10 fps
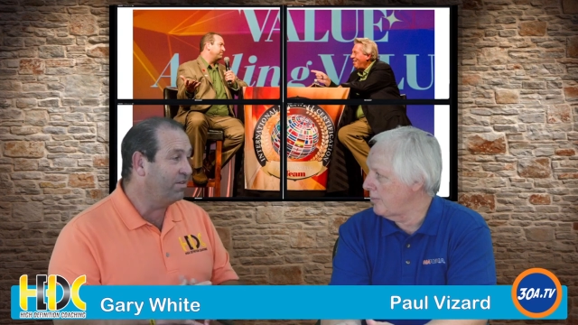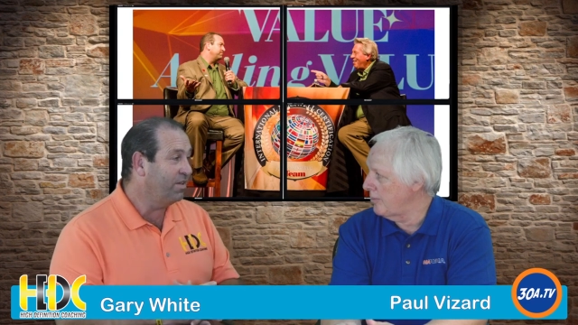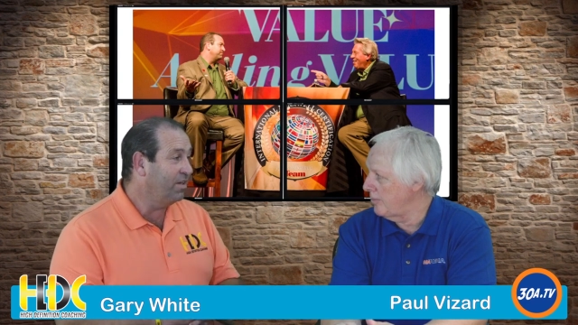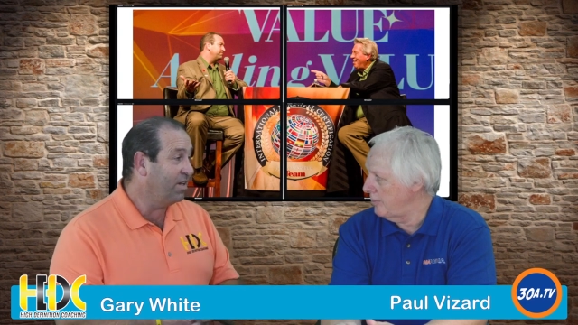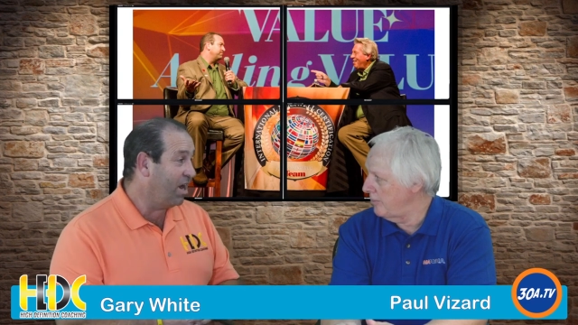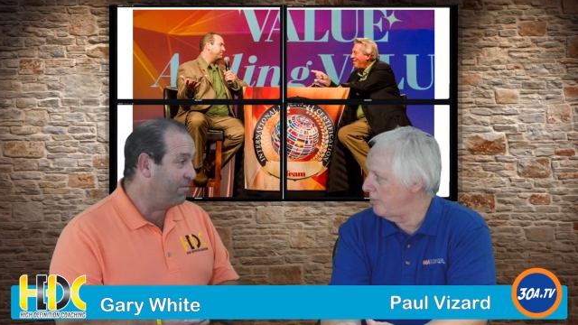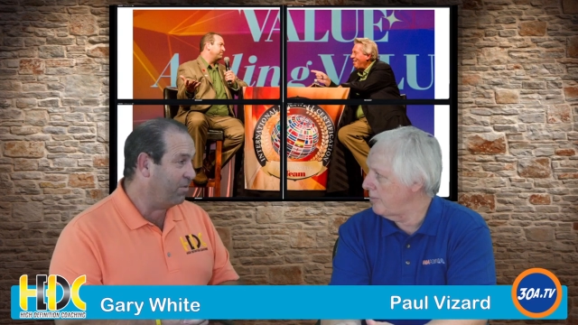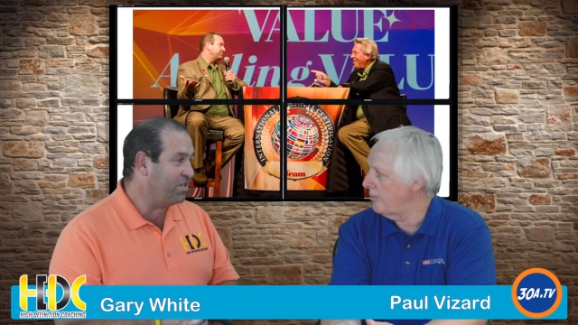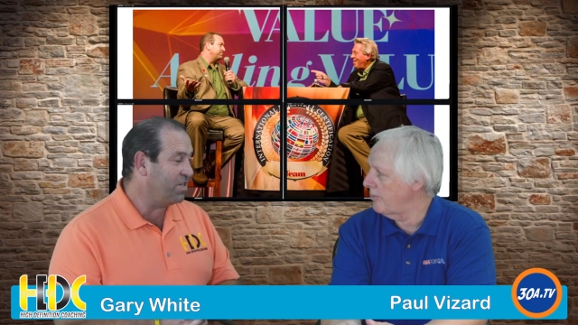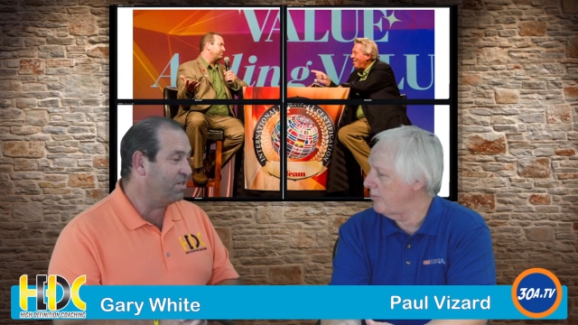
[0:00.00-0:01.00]

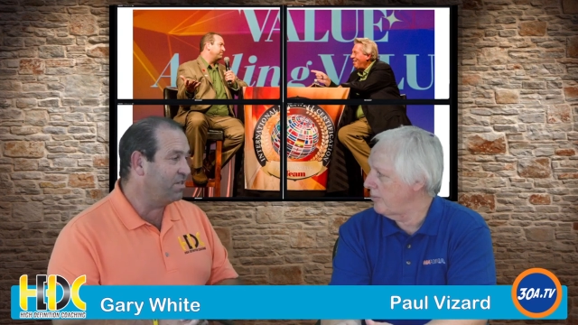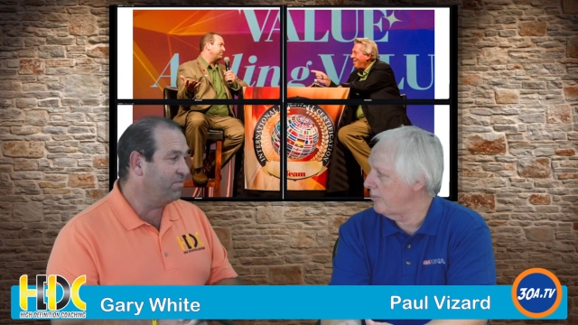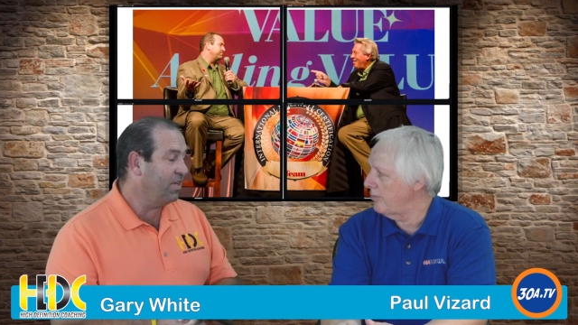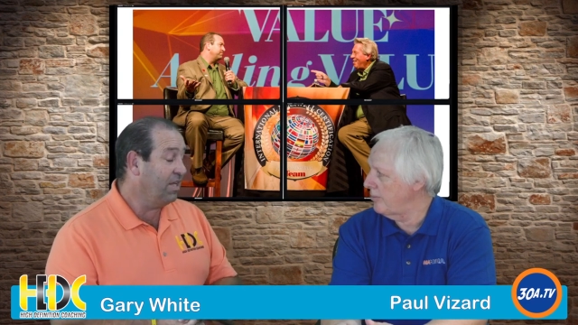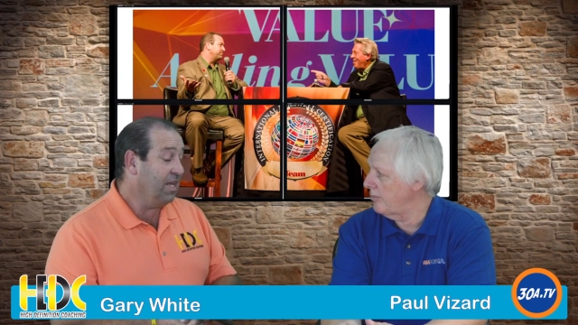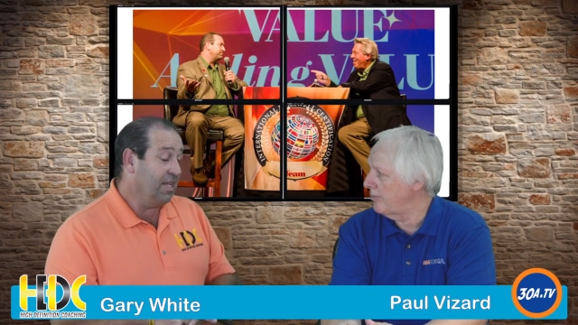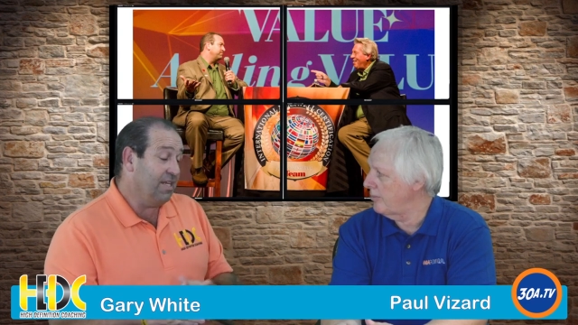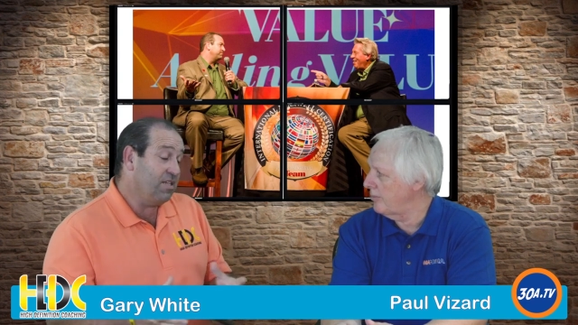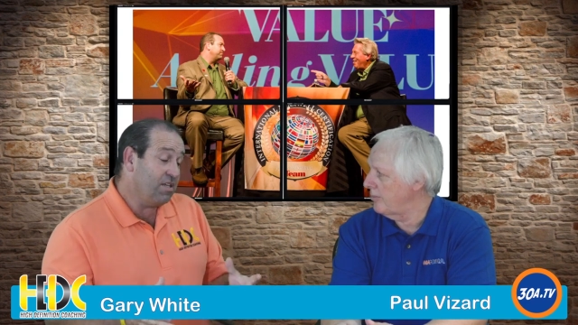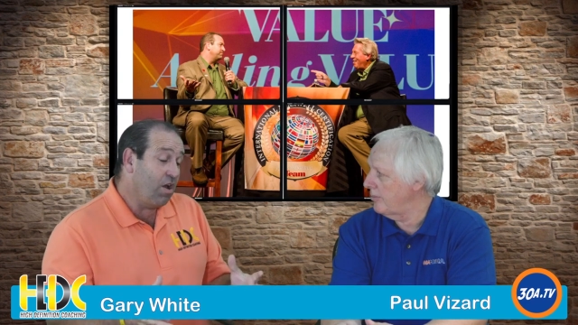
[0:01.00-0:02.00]
Speaker 1: conferences. This is
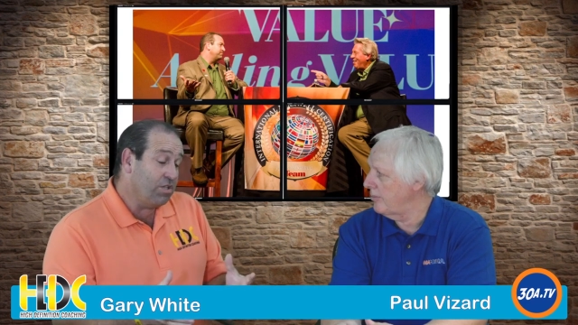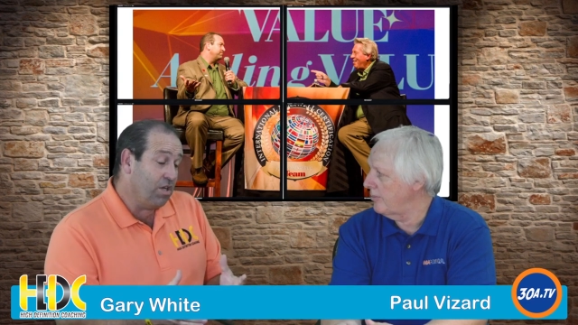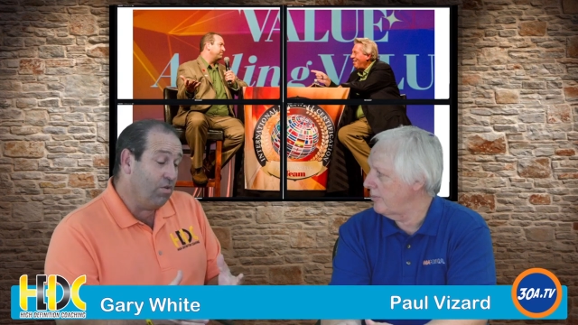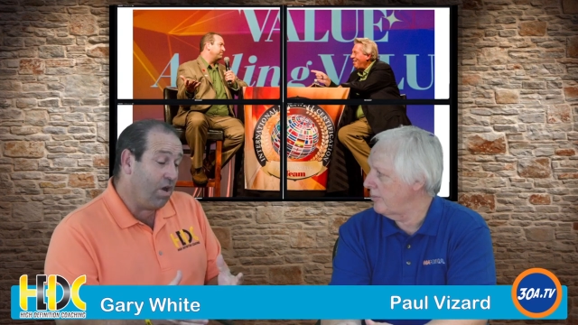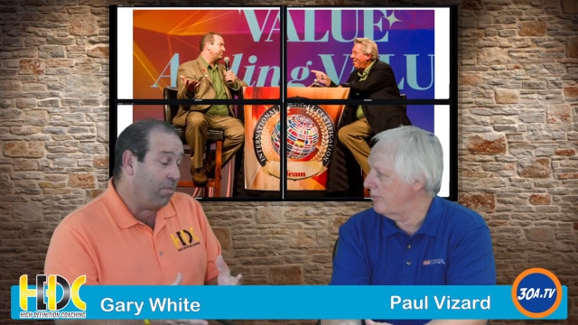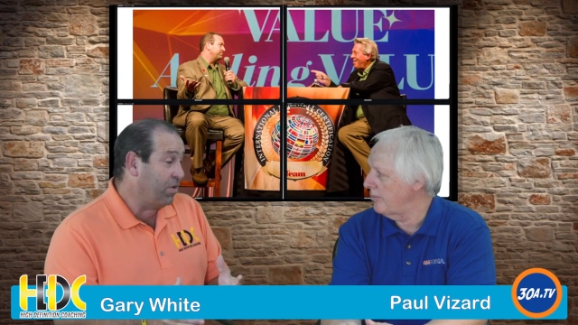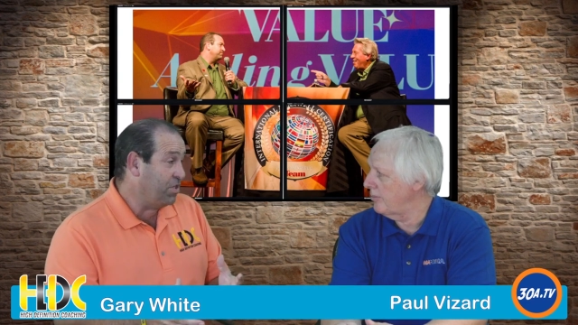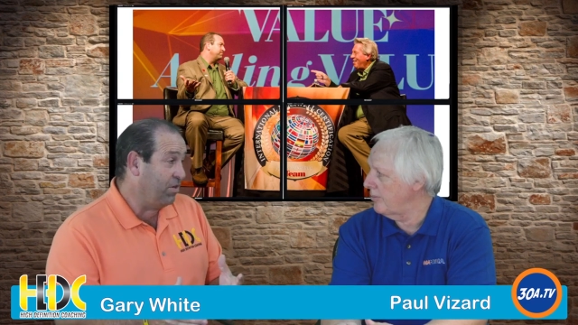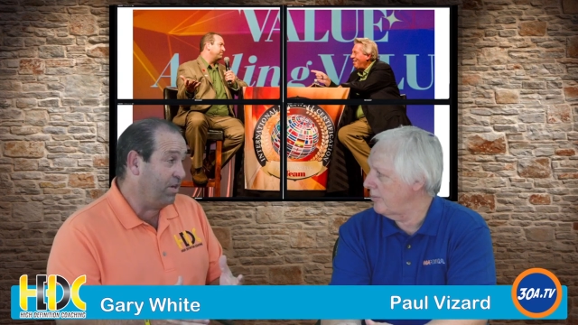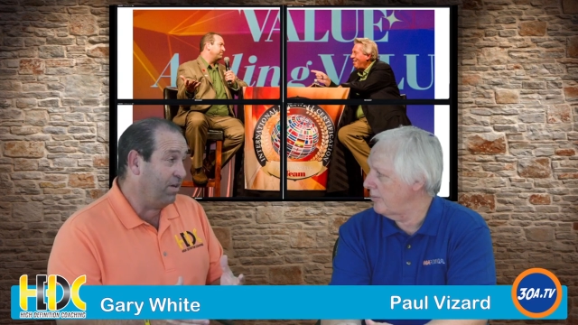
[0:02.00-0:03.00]
also
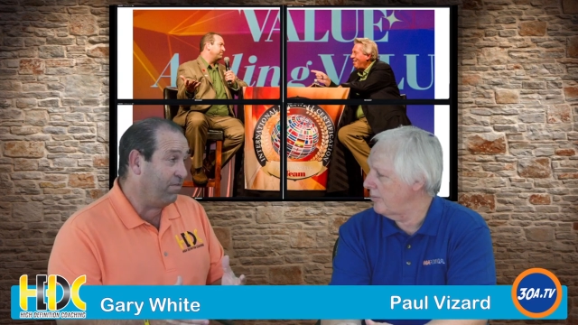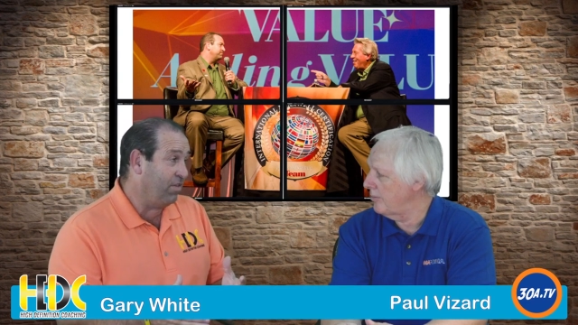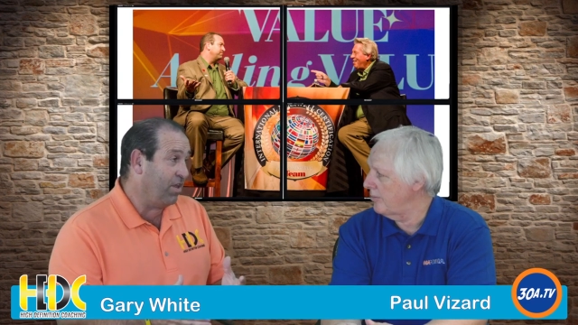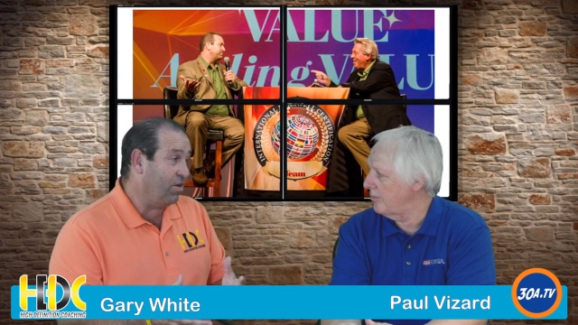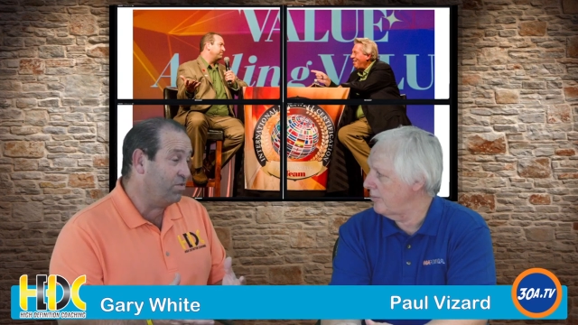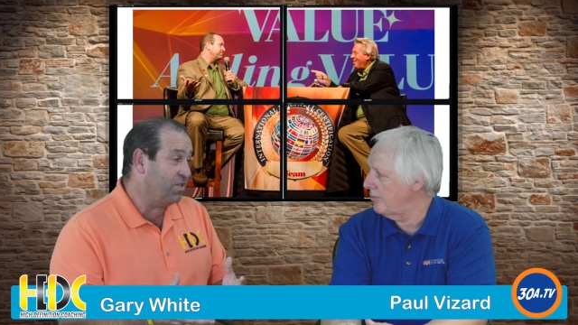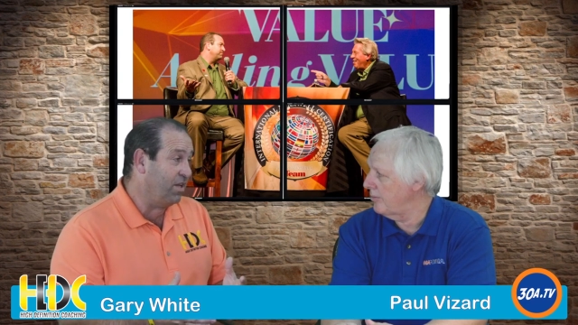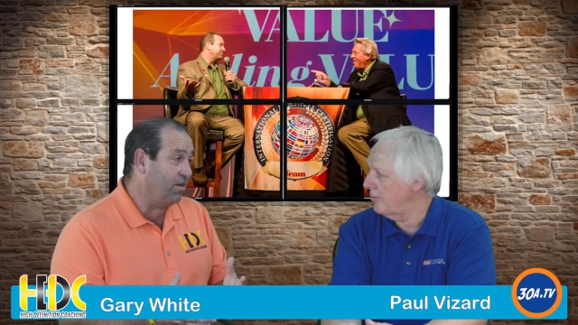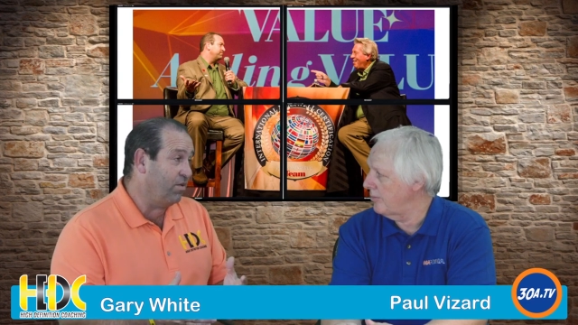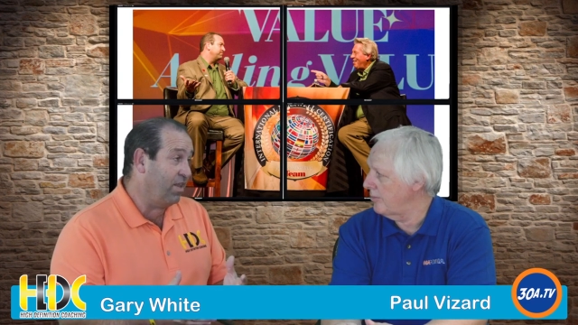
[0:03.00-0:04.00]
opportunity for those that
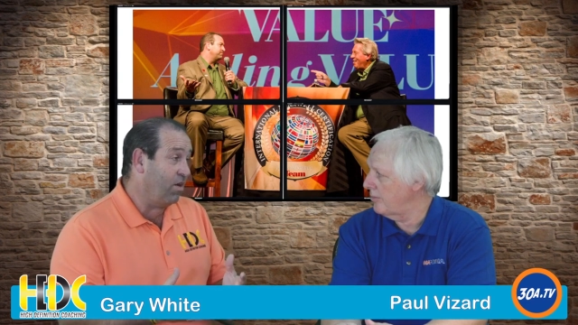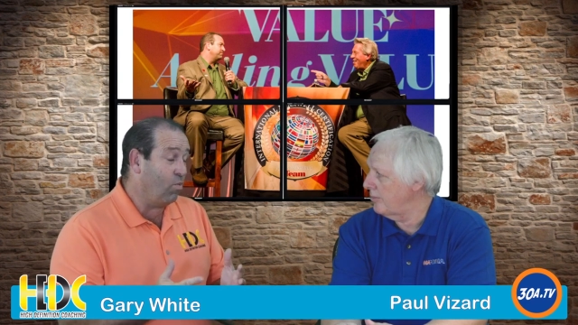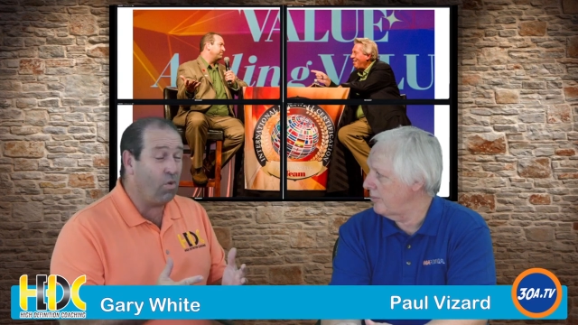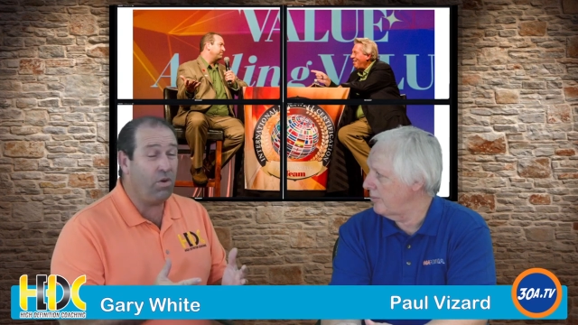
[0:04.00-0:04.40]
that want